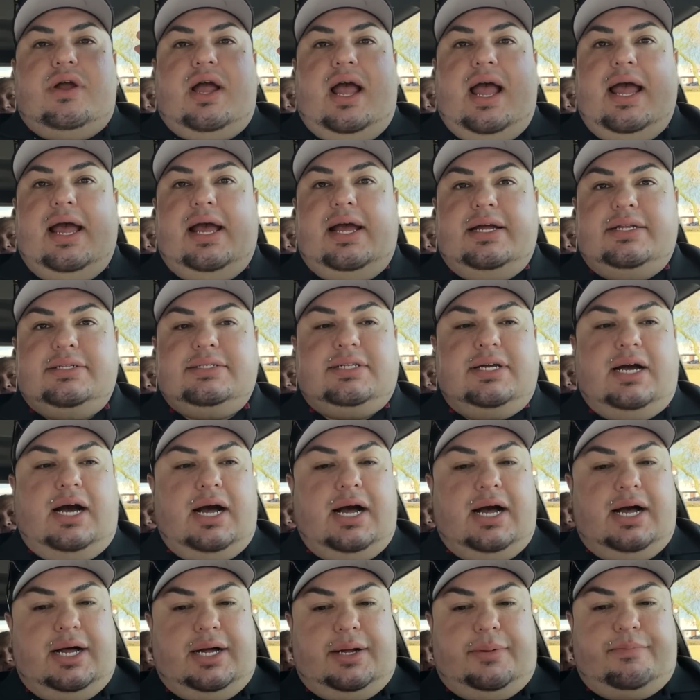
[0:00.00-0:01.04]
And
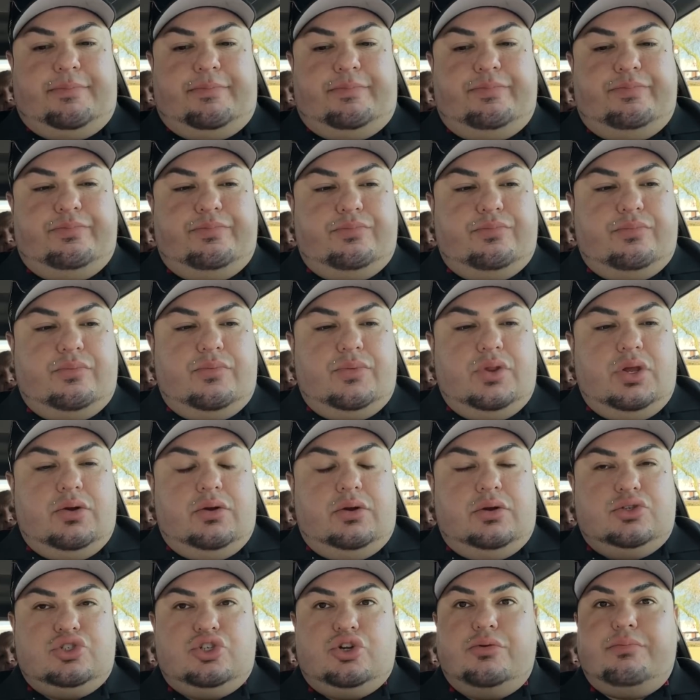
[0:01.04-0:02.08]
um,
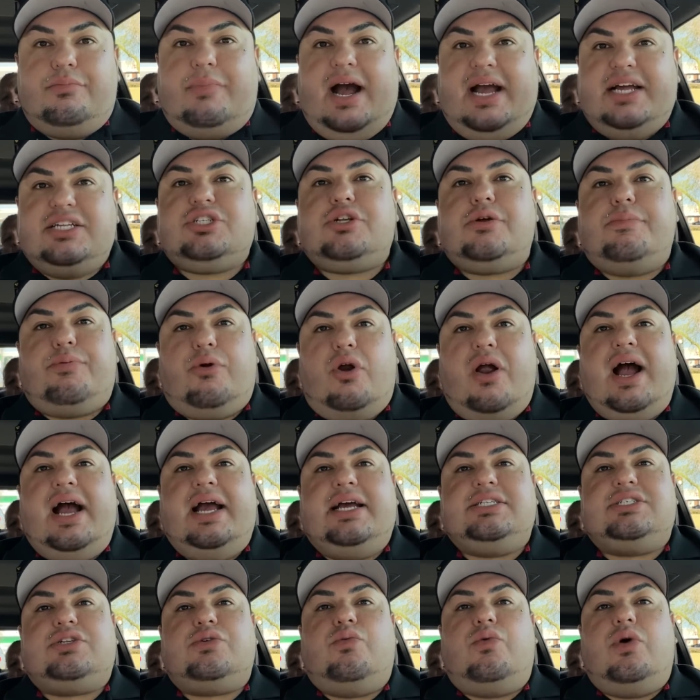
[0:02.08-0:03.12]
to my
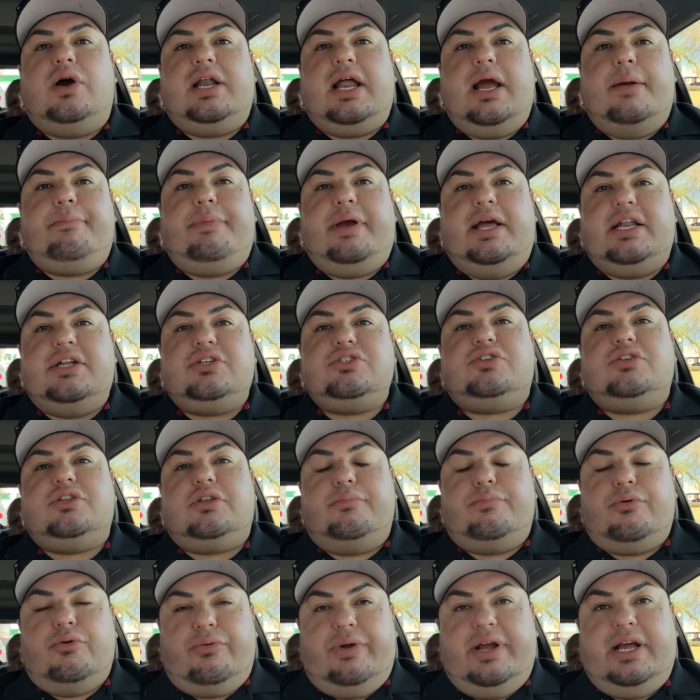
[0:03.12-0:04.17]
surprise, when I bit into the
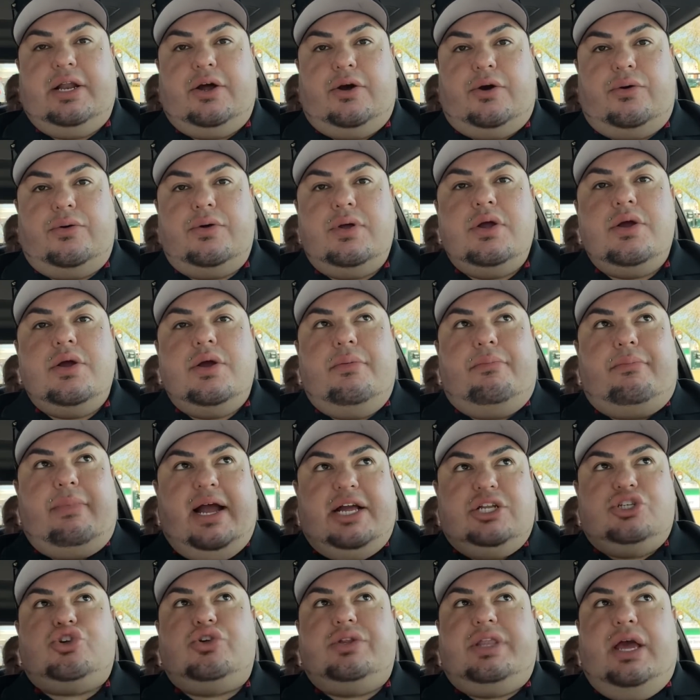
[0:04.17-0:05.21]
burrito,
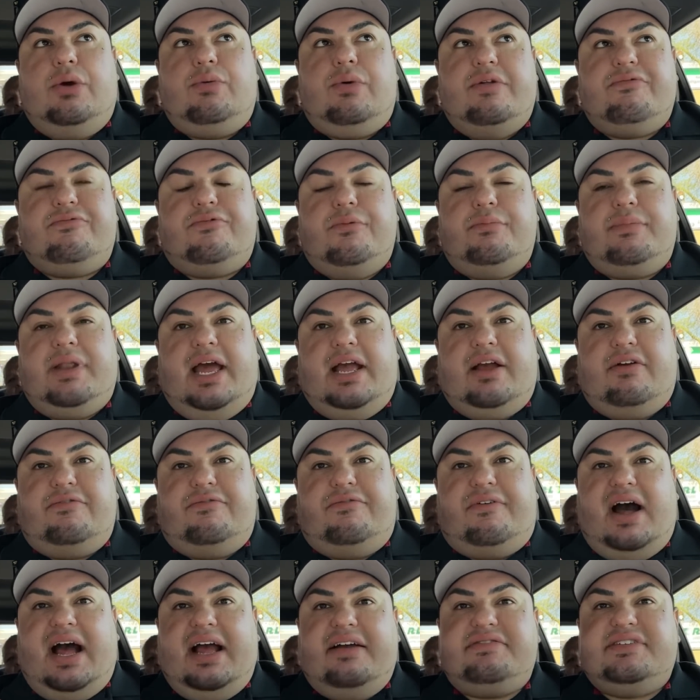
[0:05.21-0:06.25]
mind you, they went from like
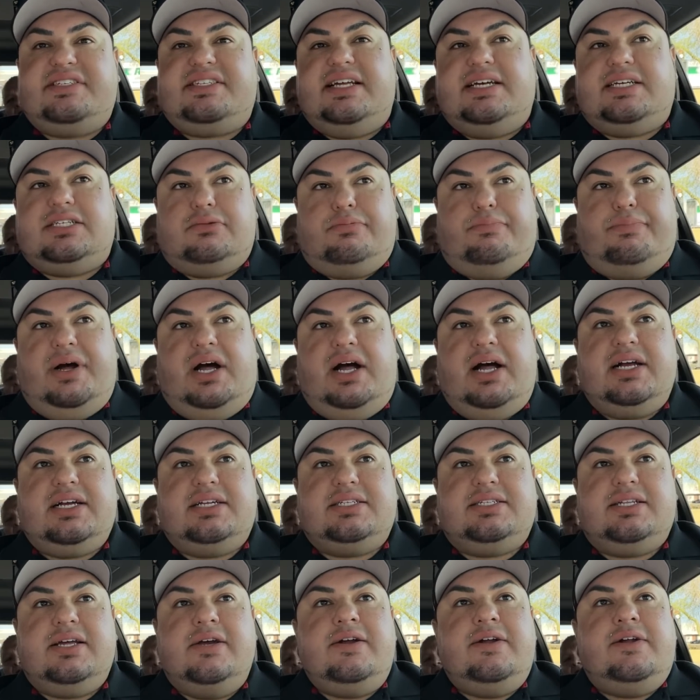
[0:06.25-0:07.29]
five, six
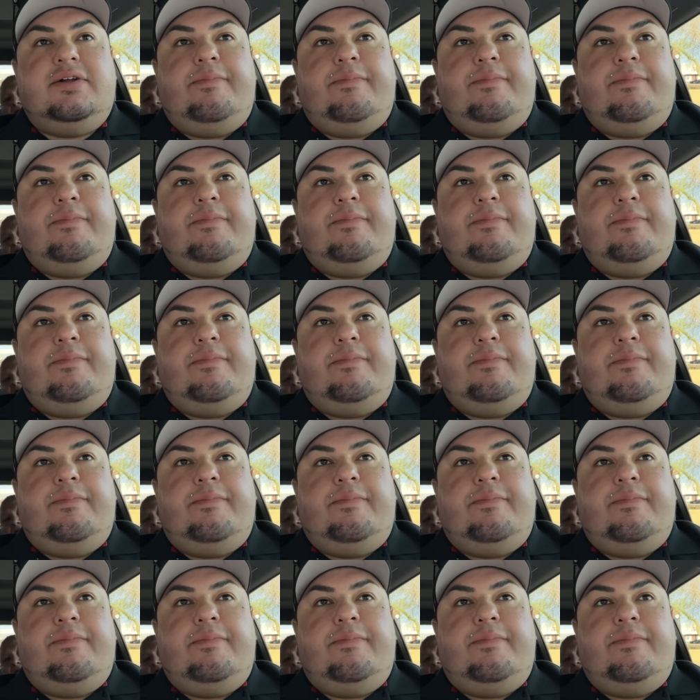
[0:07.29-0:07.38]
bucks